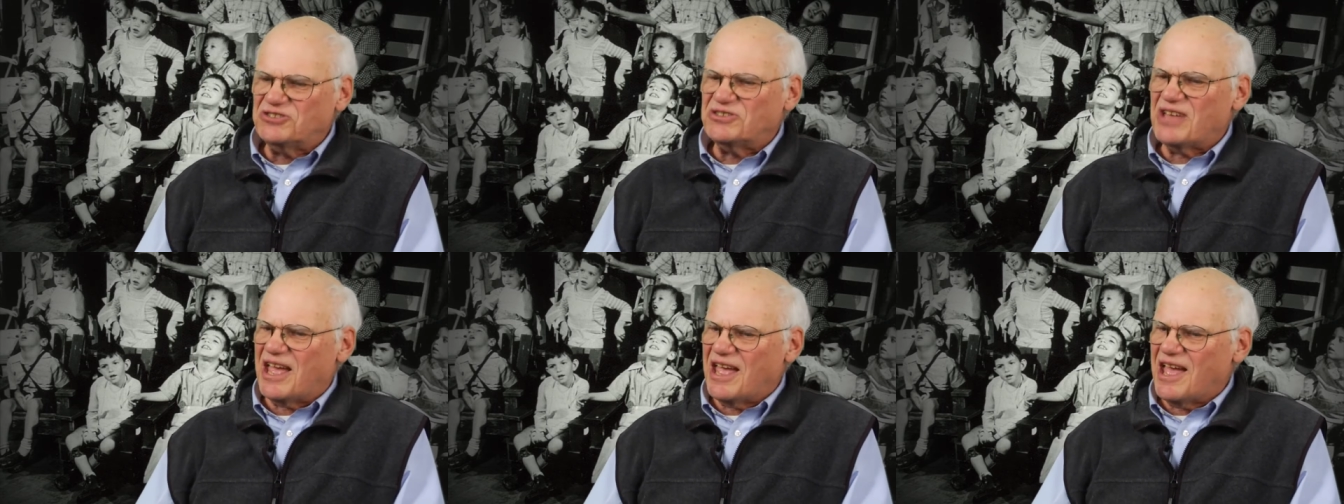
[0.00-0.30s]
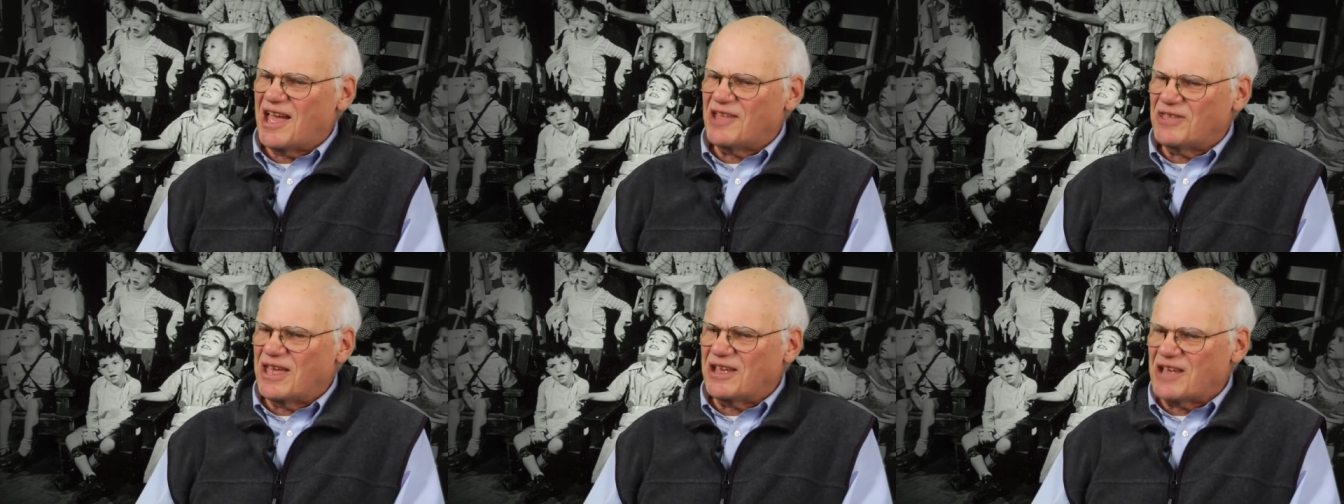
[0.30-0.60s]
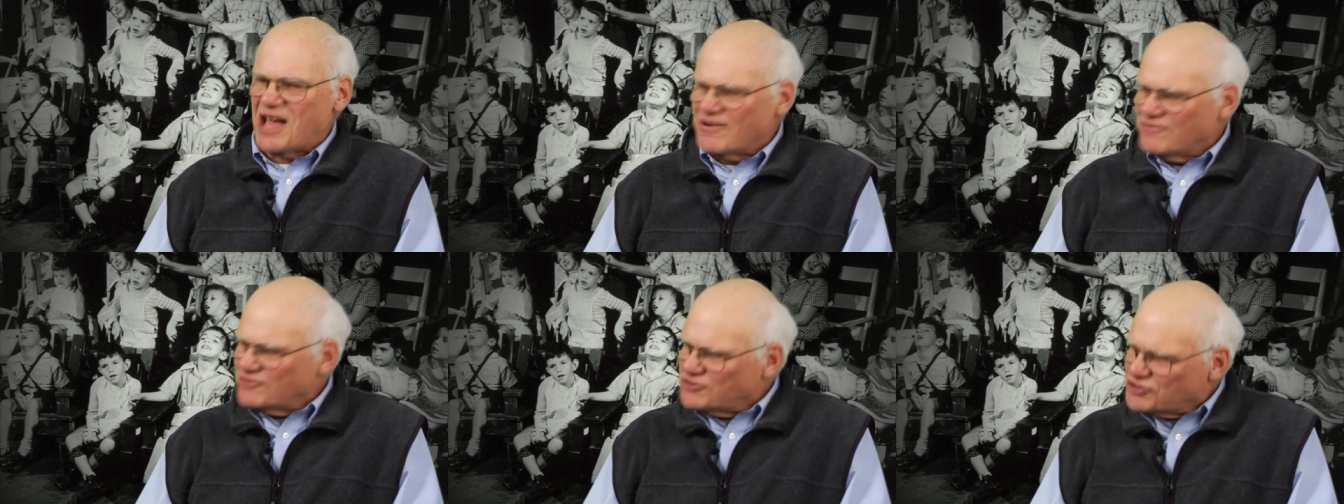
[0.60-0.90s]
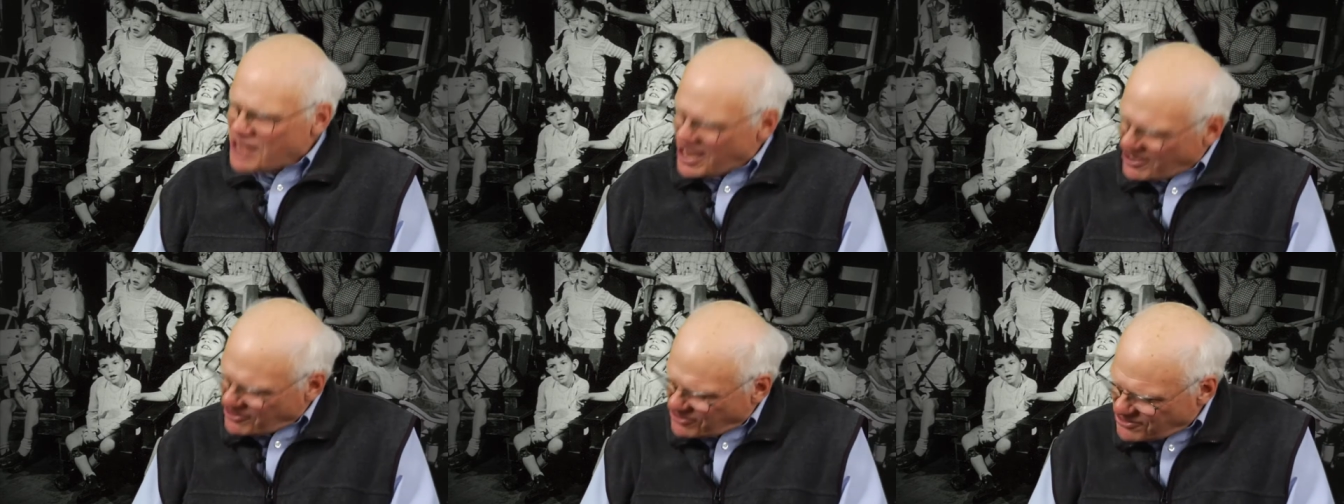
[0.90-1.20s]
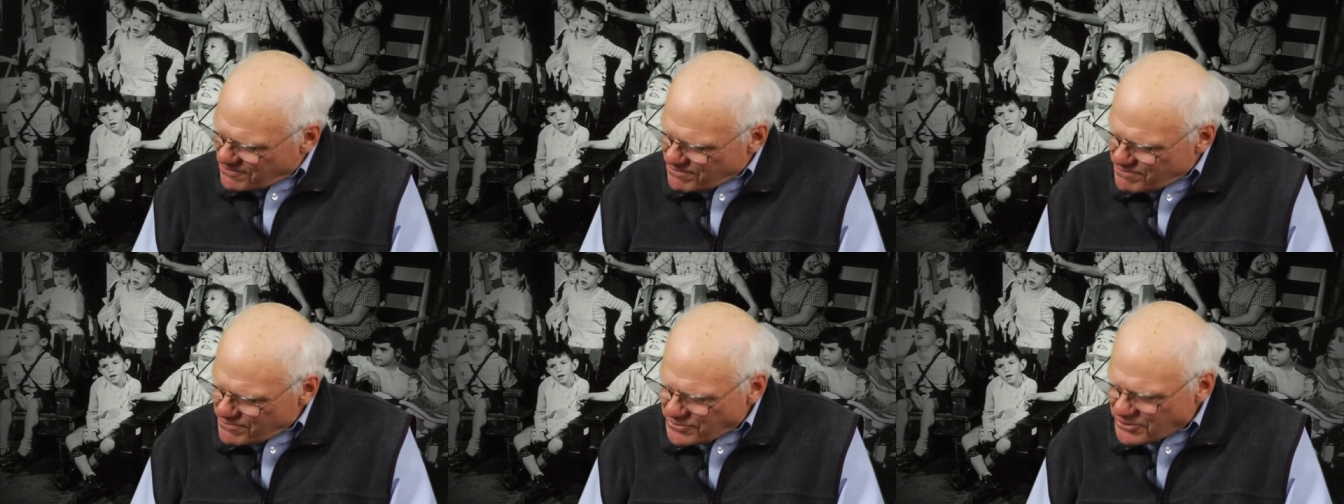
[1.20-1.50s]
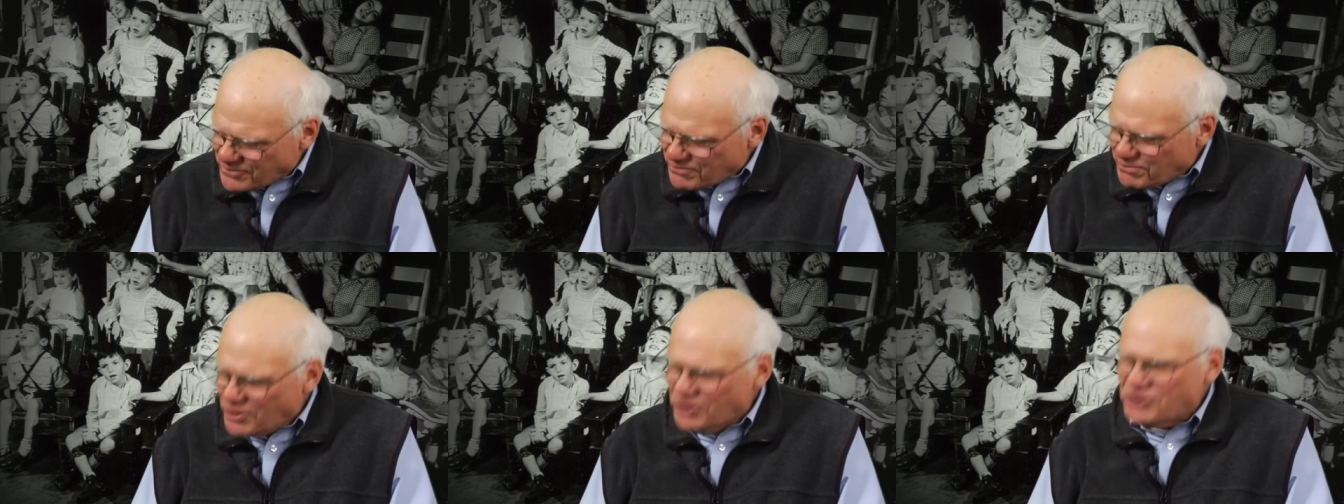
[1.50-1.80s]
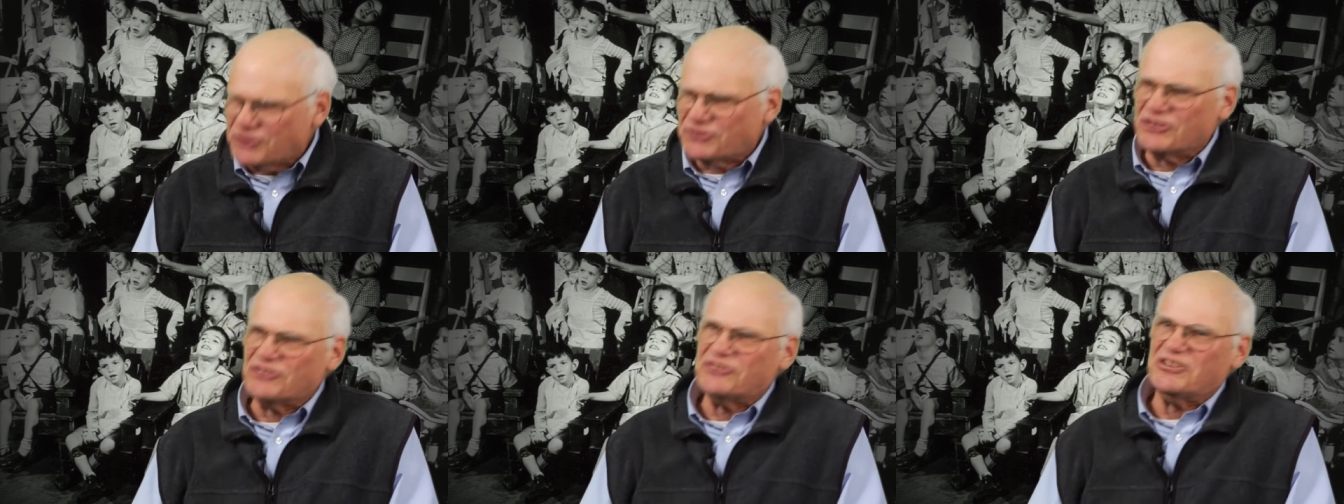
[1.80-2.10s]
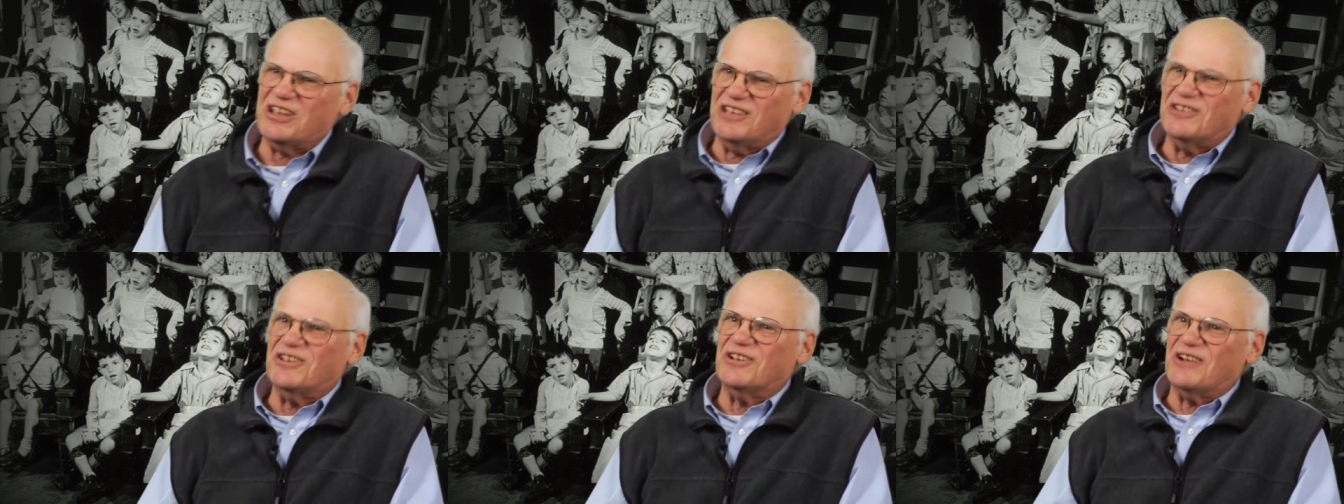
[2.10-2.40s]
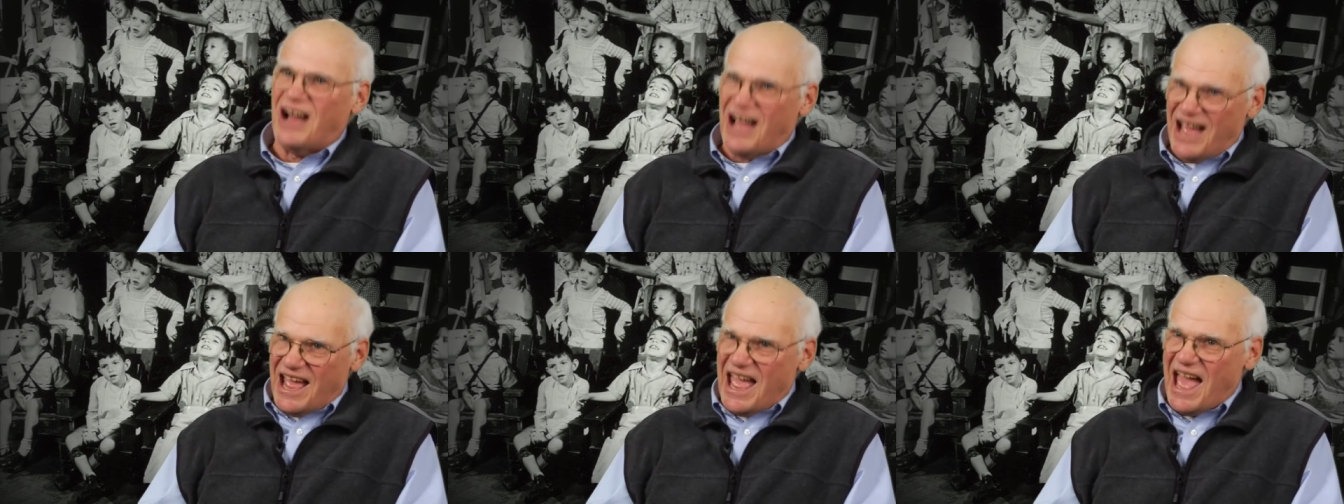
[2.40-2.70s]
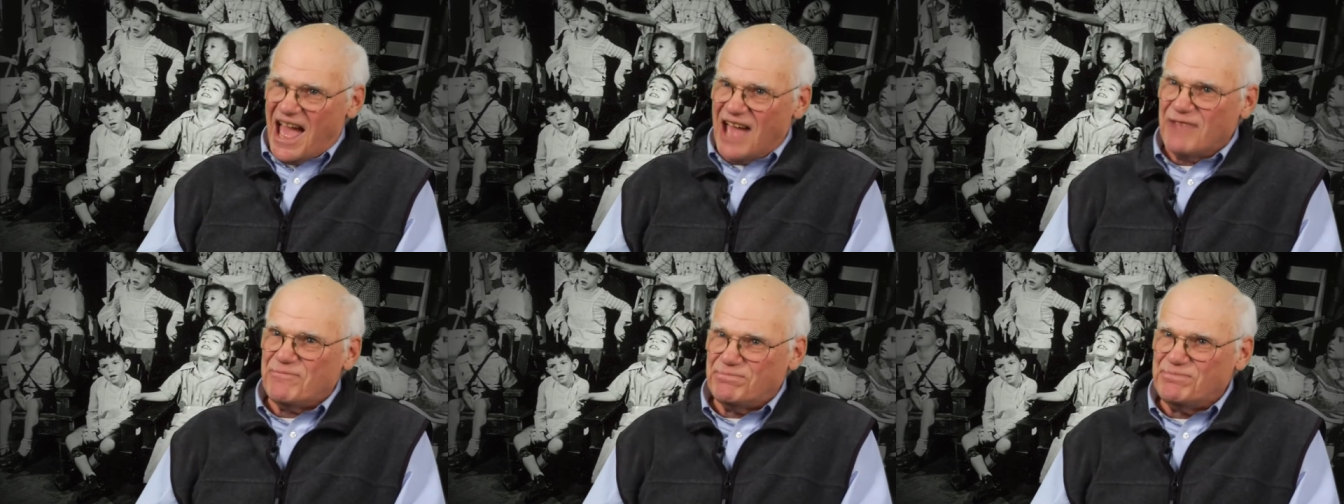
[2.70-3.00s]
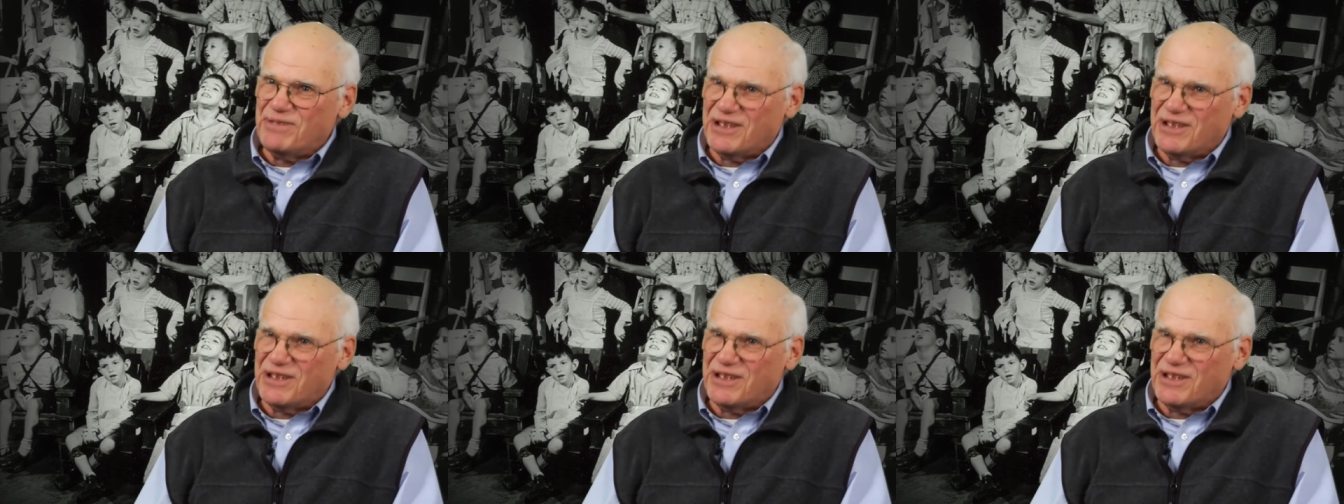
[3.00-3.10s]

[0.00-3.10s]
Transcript: They, they kind of checked the, the books to see that I had